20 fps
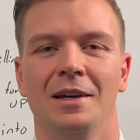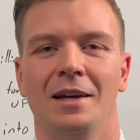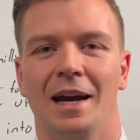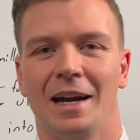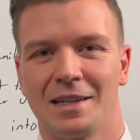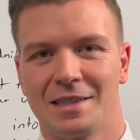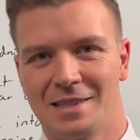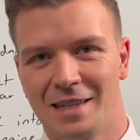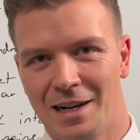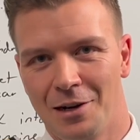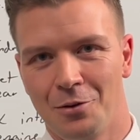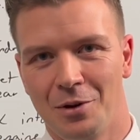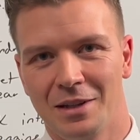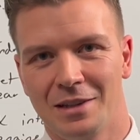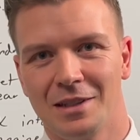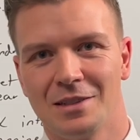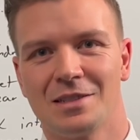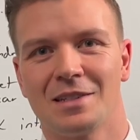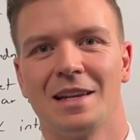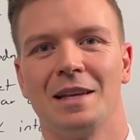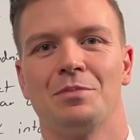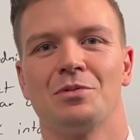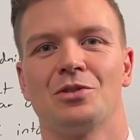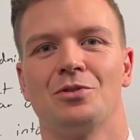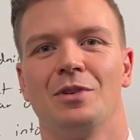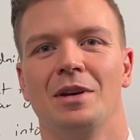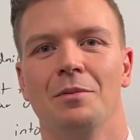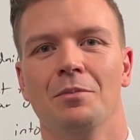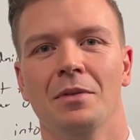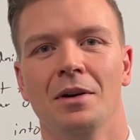accelerated
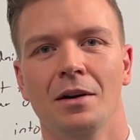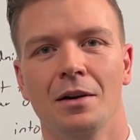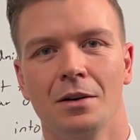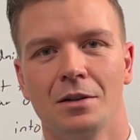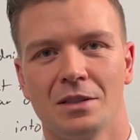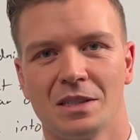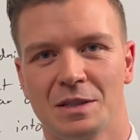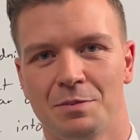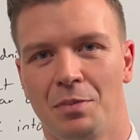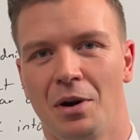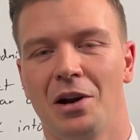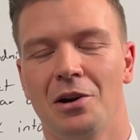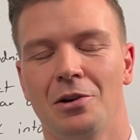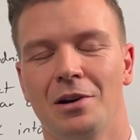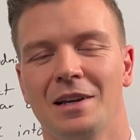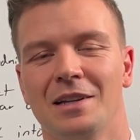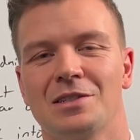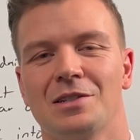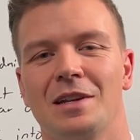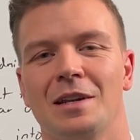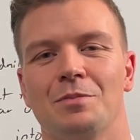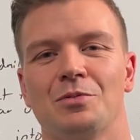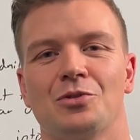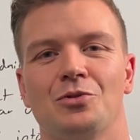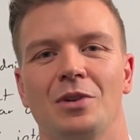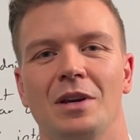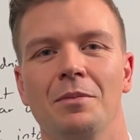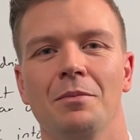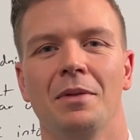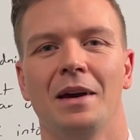slipstream, spiraling
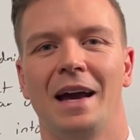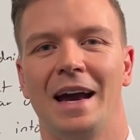slipstream,